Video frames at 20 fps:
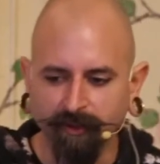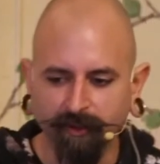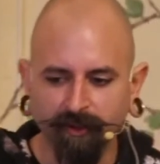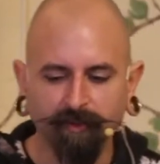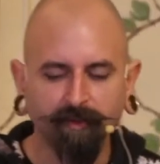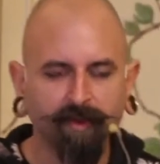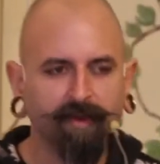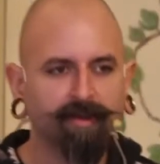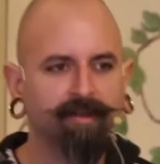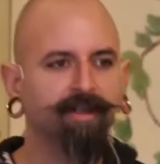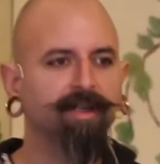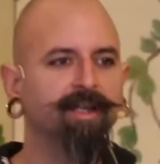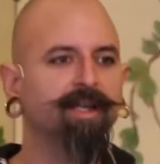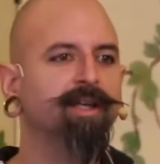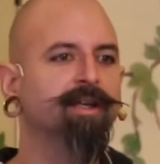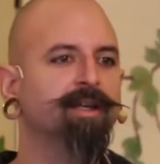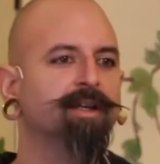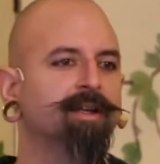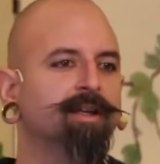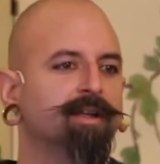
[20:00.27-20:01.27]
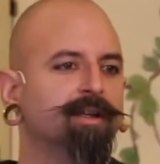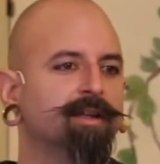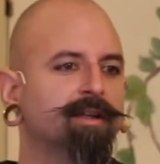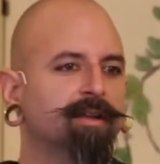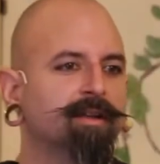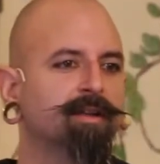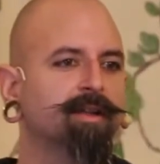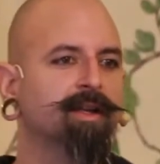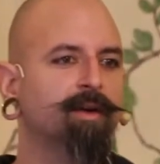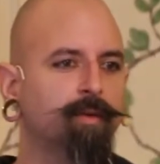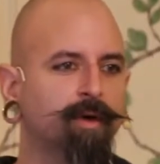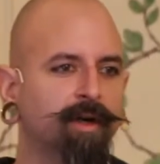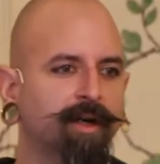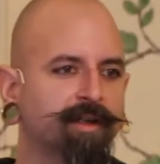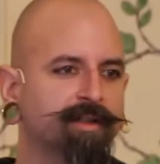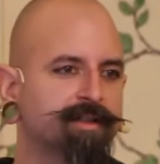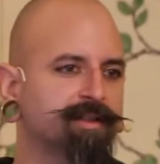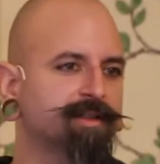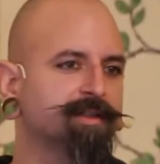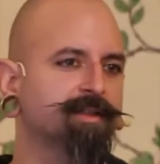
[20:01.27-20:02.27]
community that
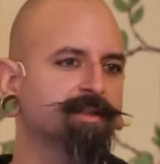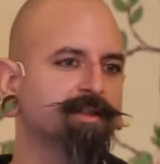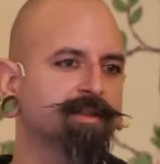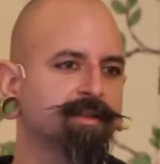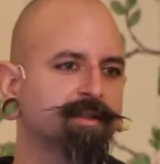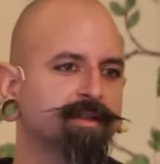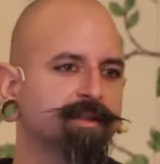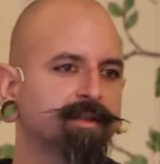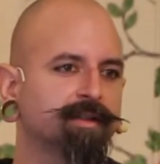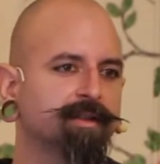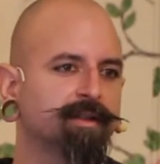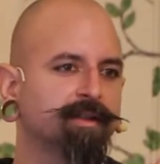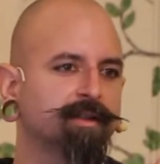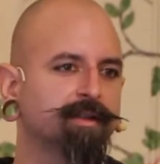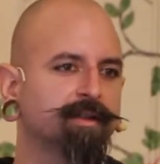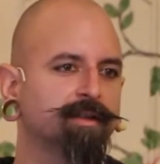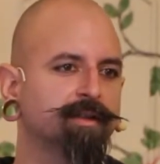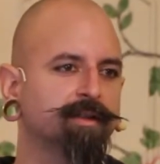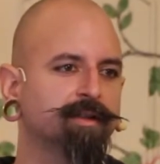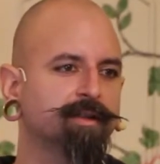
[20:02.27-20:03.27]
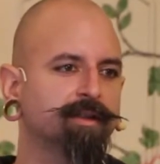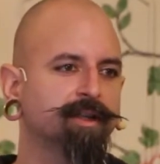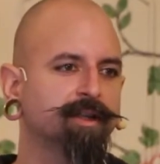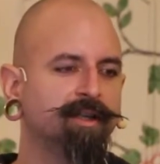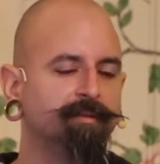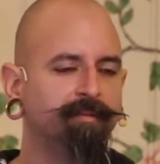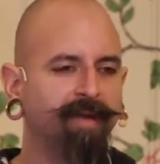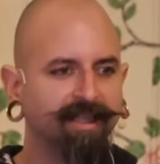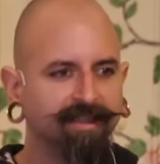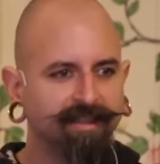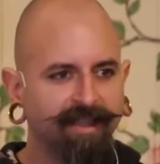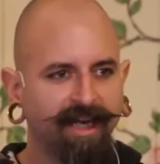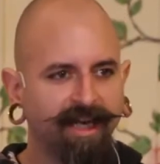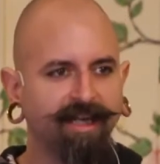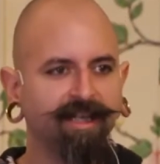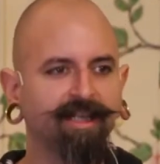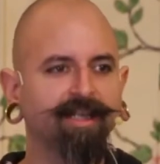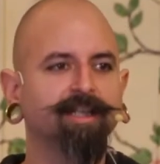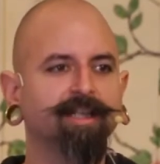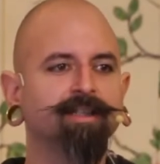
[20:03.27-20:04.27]
works, and
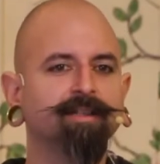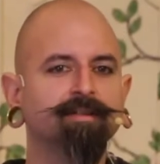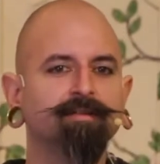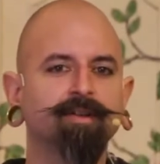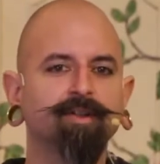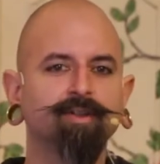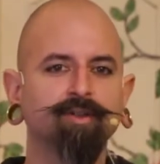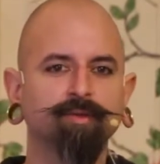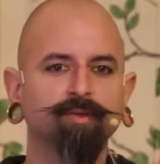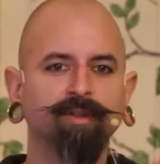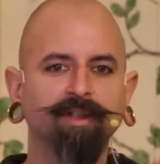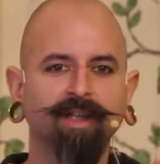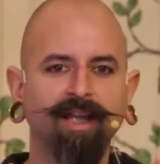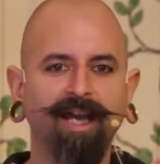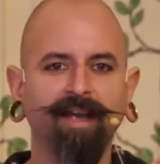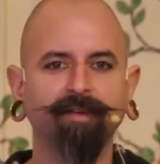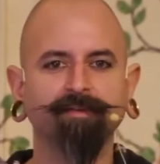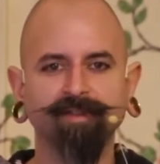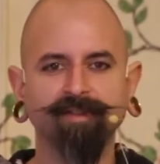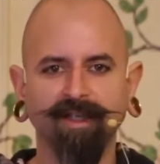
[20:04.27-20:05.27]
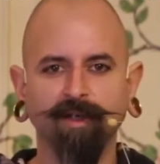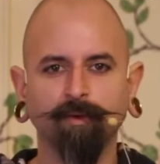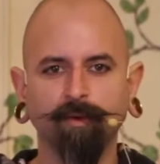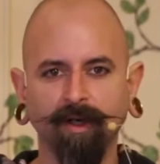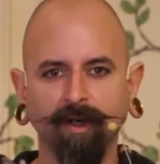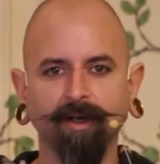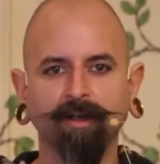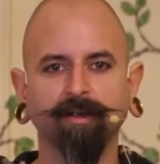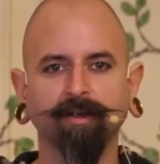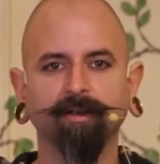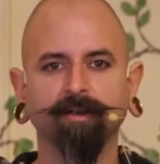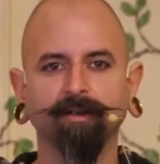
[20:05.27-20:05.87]
maintaining individual lives that work.